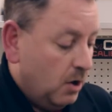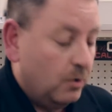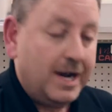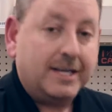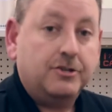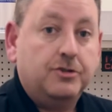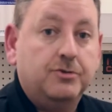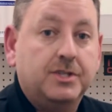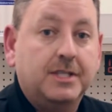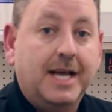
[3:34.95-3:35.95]
or I could
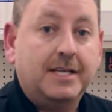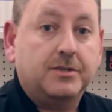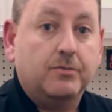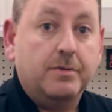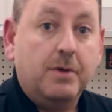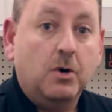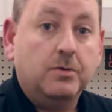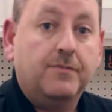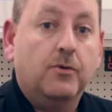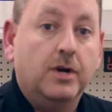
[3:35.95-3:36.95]
use it as a
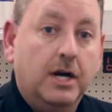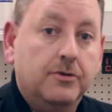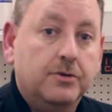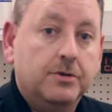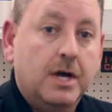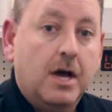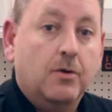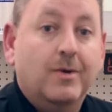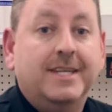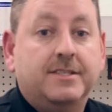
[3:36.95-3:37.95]
remote for other
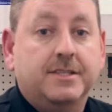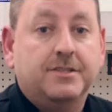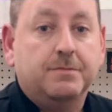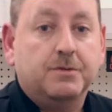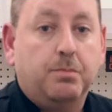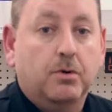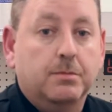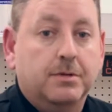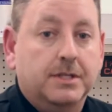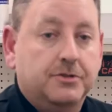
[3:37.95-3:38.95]
RAE Systems
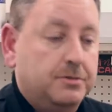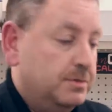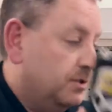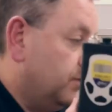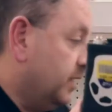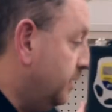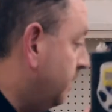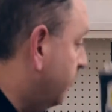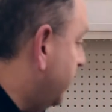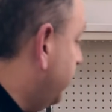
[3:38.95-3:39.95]
portable instruments. So I get
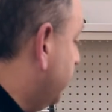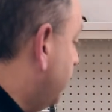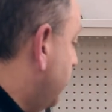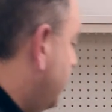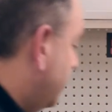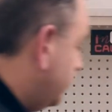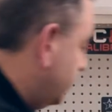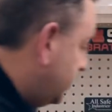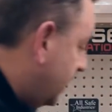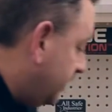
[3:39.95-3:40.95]
my RAELink 3 mesh
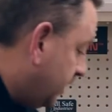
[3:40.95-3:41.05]
inside the